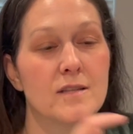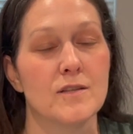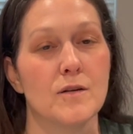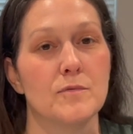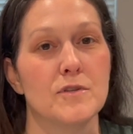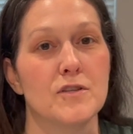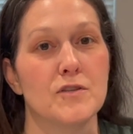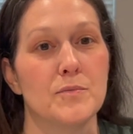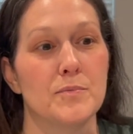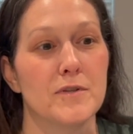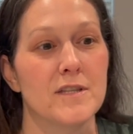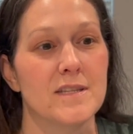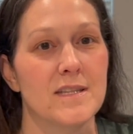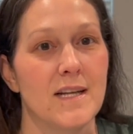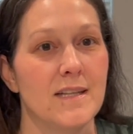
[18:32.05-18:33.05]
so I was super
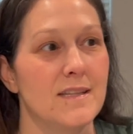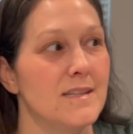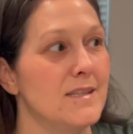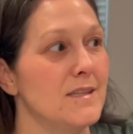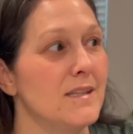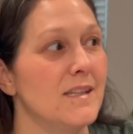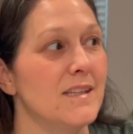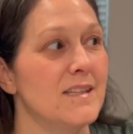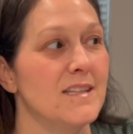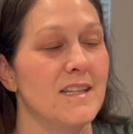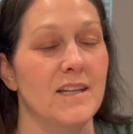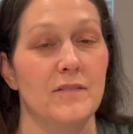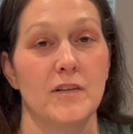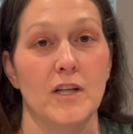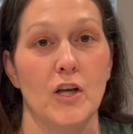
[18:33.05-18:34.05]
excited to get to
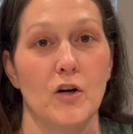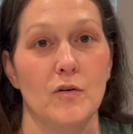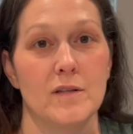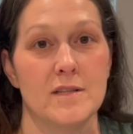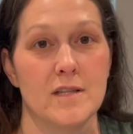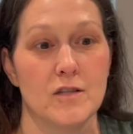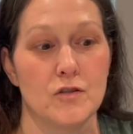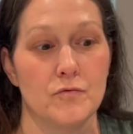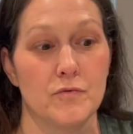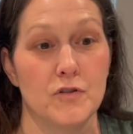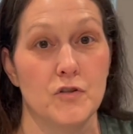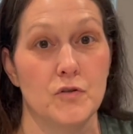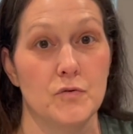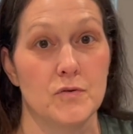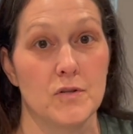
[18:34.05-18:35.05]
give it a go at such a
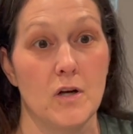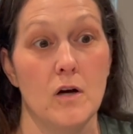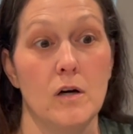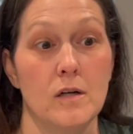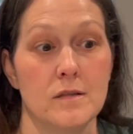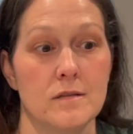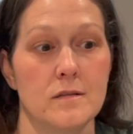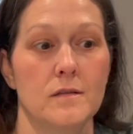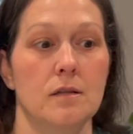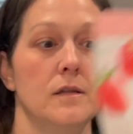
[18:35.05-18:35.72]
reduced cost.